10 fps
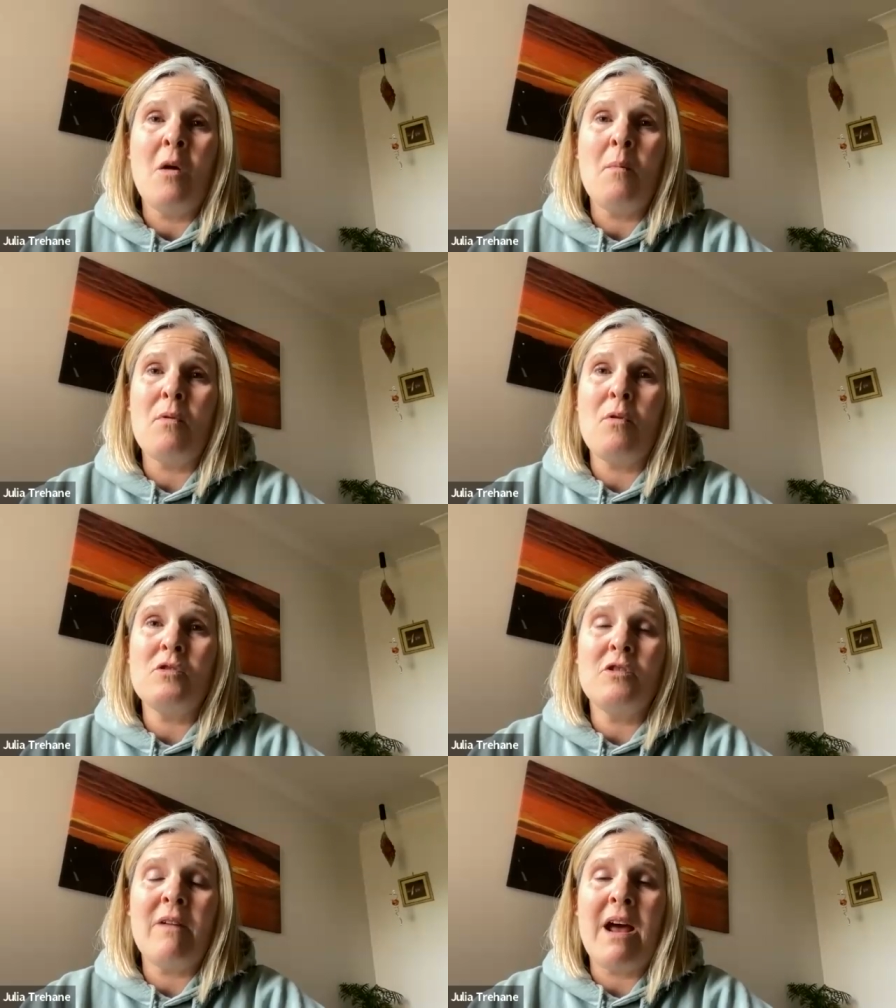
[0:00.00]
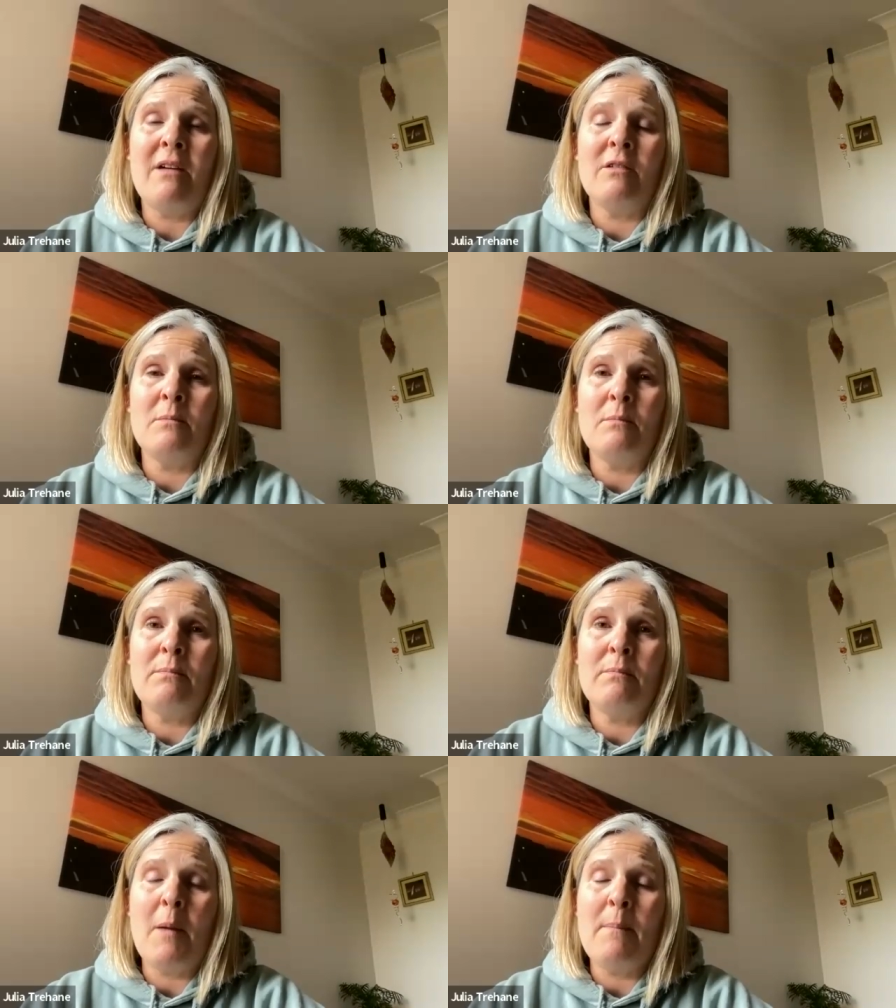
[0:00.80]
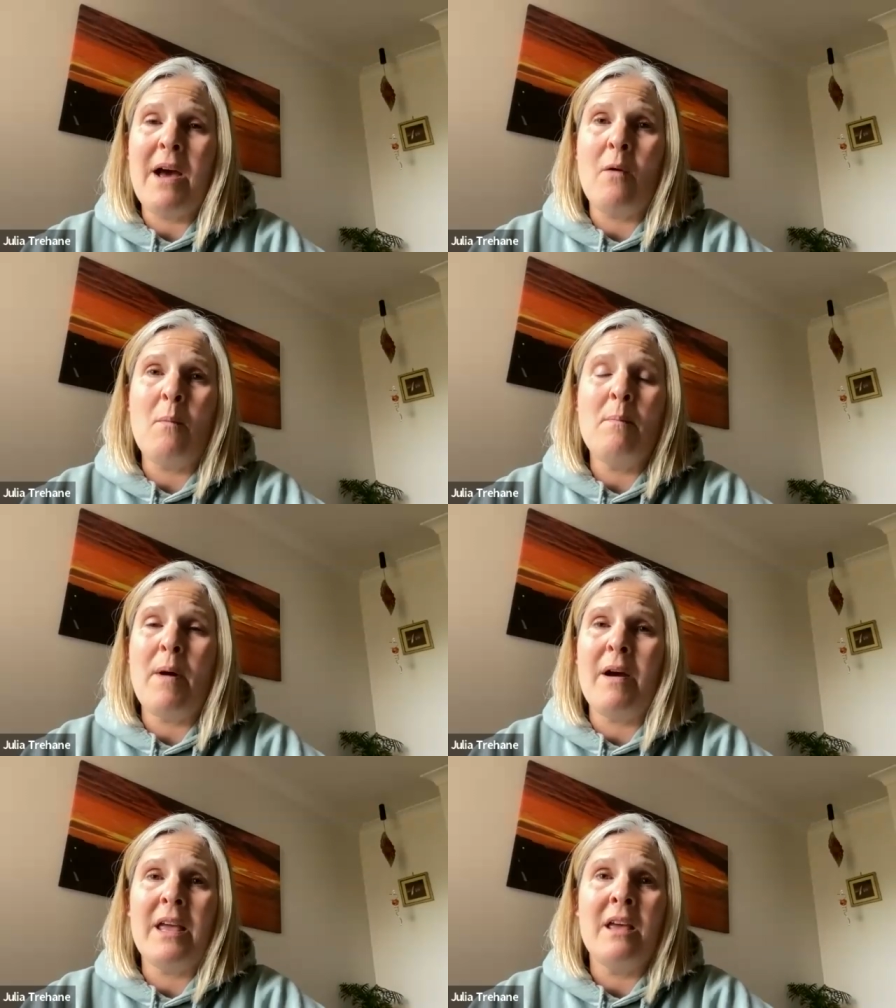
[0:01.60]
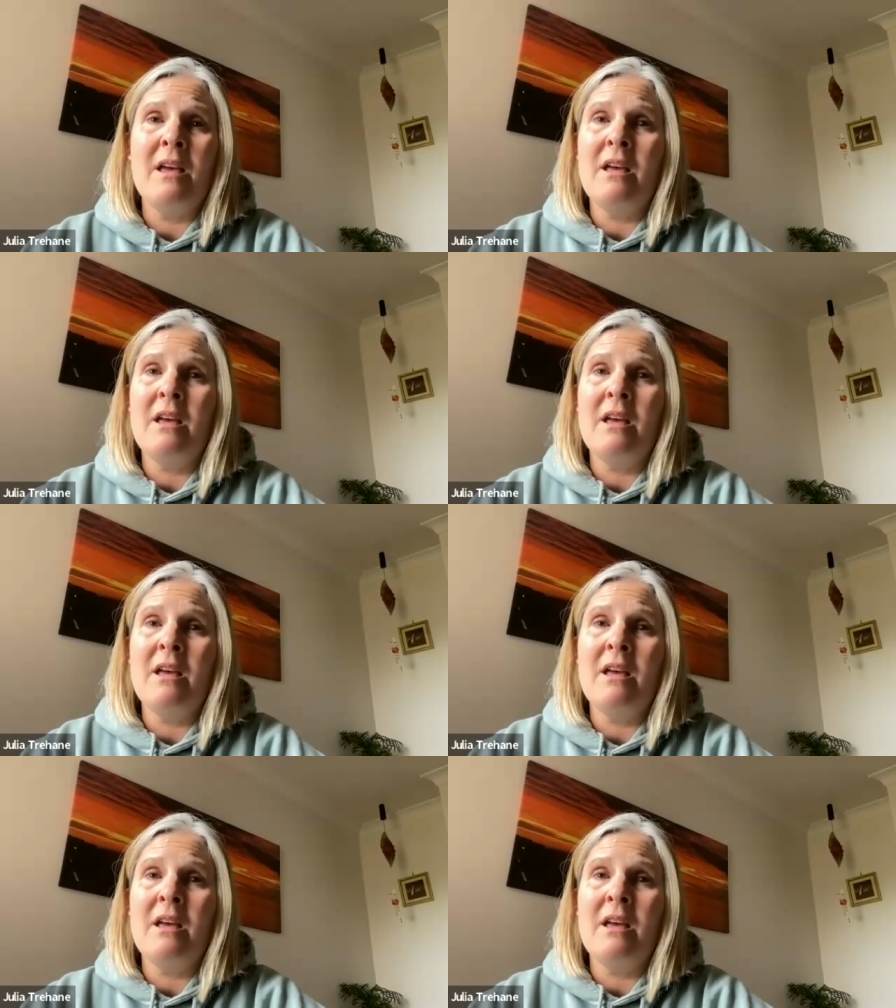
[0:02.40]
brought around about by